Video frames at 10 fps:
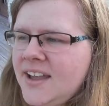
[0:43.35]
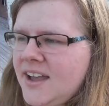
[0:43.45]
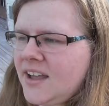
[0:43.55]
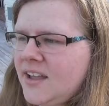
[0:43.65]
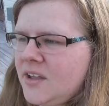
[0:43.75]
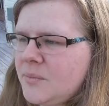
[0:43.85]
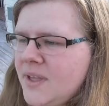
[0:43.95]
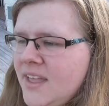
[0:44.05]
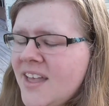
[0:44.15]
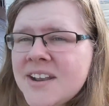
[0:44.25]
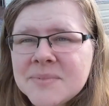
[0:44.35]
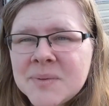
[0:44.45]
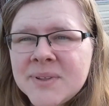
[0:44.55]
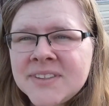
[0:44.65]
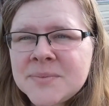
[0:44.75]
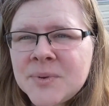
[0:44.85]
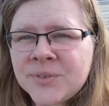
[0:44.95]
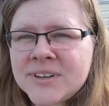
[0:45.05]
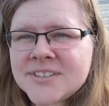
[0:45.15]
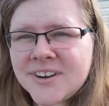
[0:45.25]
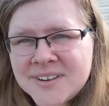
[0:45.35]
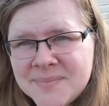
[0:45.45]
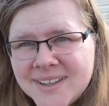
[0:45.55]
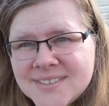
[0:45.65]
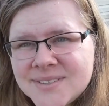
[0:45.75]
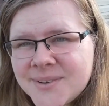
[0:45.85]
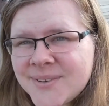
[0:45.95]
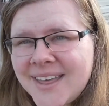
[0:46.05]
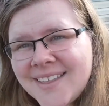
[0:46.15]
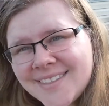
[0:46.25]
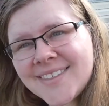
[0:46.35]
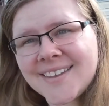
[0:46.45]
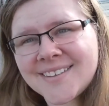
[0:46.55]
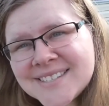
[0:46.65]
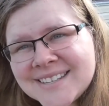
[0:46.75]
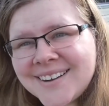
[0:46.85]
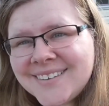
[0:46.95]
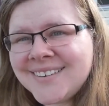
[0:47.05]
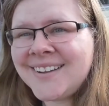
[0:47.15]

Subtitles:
I'm gonna plant them in a raised garden bed so that they can start